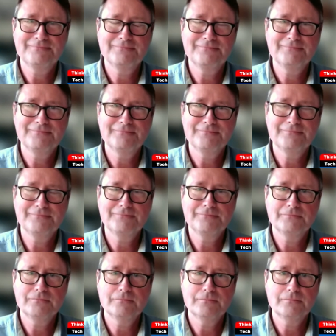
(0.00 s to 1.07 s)

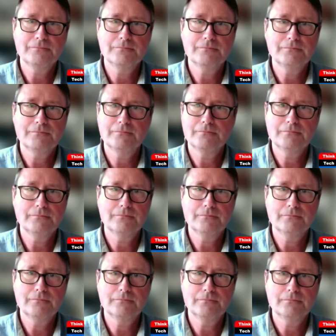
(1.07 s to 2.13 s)

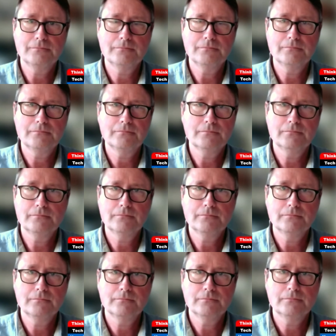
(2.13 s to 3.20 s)

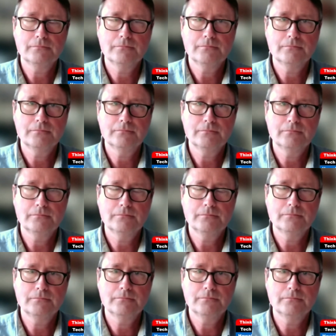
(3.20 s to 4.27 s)

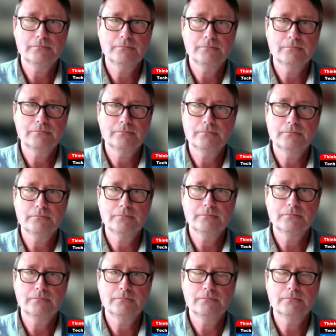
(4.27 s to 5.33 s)

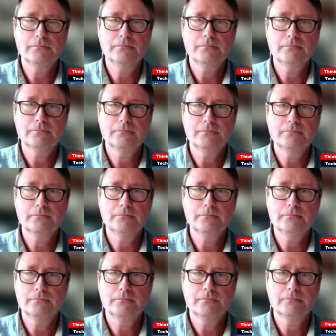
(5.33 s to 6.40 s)

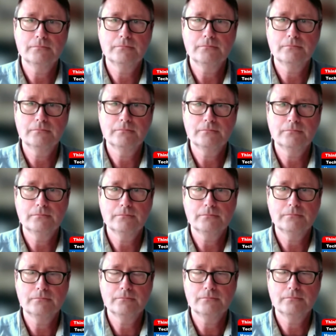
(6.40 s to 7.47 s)

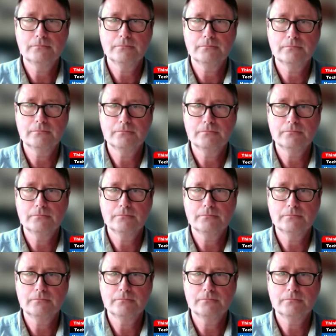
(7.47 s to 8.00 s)
(silent)